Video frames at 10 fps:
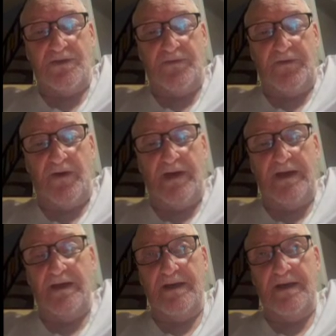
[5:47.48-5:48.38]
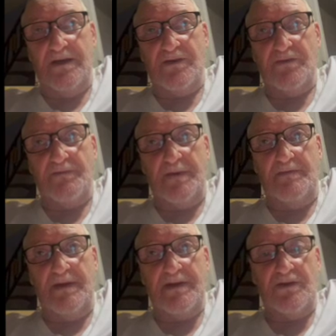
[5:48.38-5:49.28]
via a
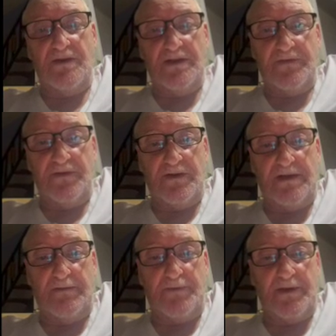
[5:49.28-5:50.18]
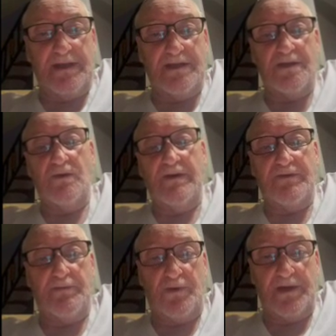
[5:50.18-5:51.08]
money transfer company, they still have
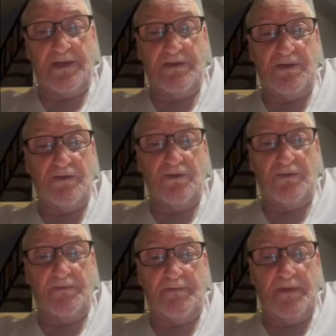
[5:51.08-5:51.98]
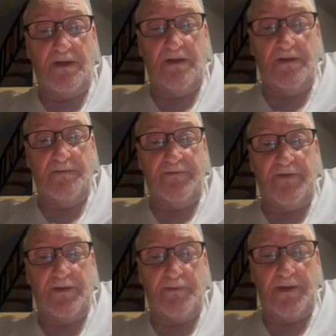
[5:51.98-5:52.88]
to put it into your
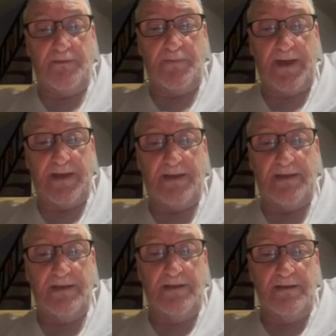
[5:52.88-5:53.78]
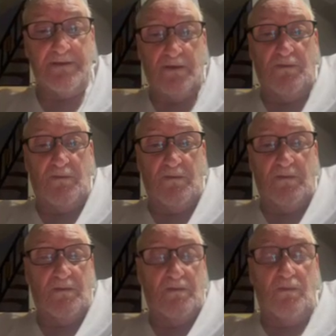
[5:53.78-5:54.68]
Philippine bank. So,
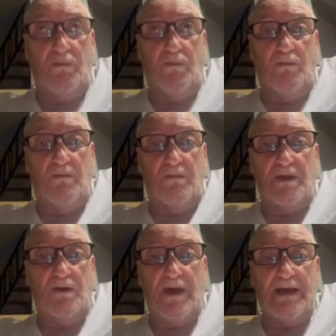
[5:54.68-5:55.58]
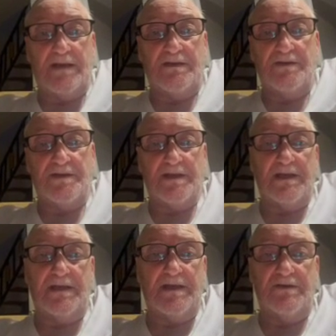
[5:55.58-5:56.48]
how can you
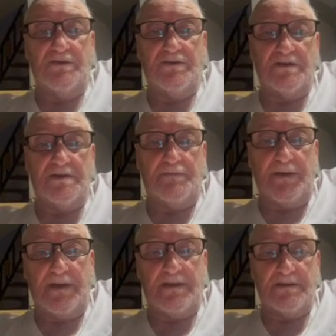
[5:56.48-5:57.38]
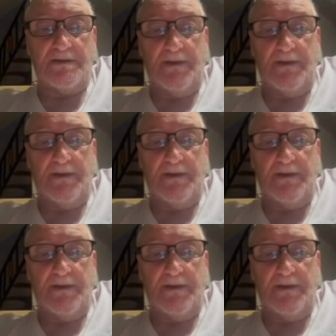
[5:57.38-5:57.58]
say, can you trust the banks?